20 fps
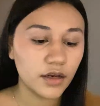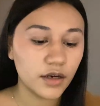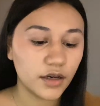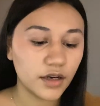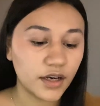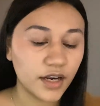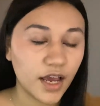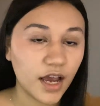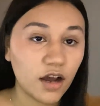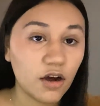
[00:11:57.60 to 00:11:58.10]

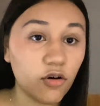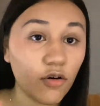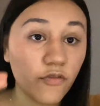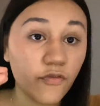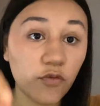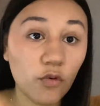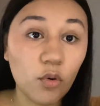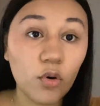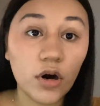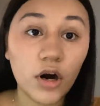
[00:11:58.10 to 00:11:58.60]
Now
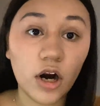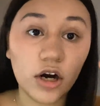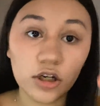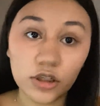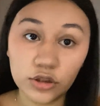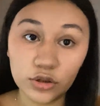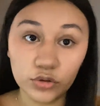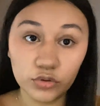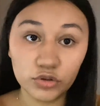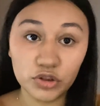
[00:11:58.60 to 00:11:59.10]
for our
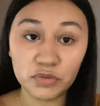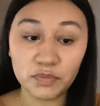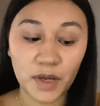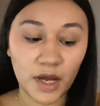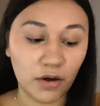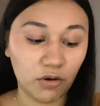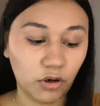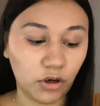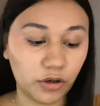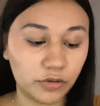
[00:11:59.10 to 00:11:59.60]
loose
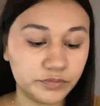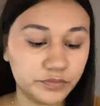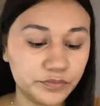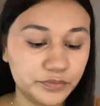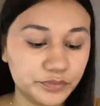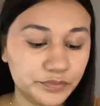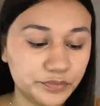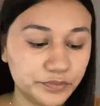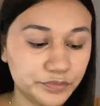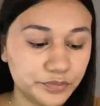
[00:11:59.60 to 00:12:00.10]
powder.
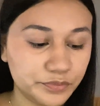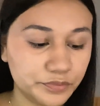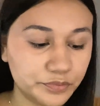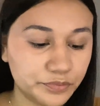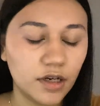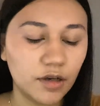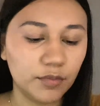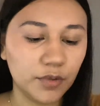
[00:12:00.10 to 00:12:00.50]
I'm